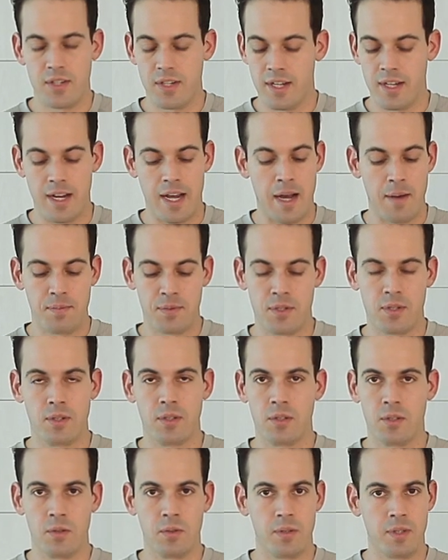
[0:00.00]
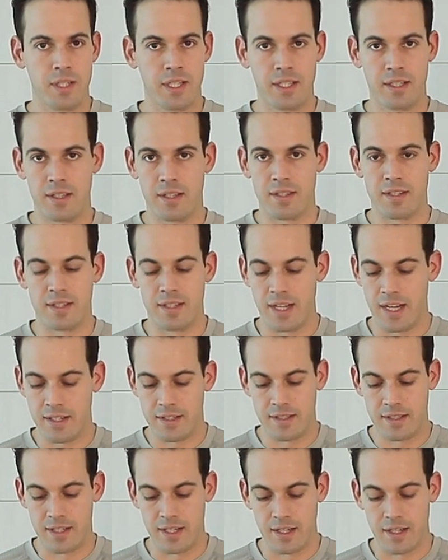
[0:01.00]
it absolutely does not
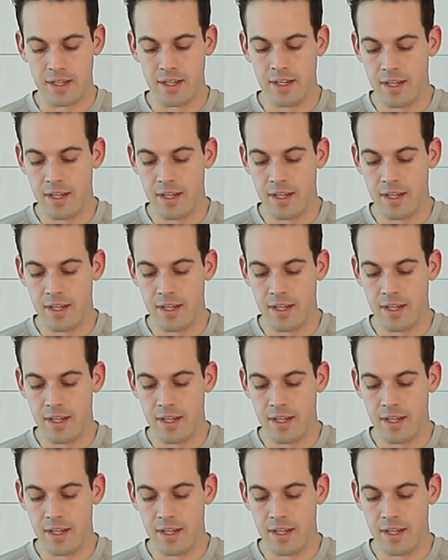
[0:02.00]
stick.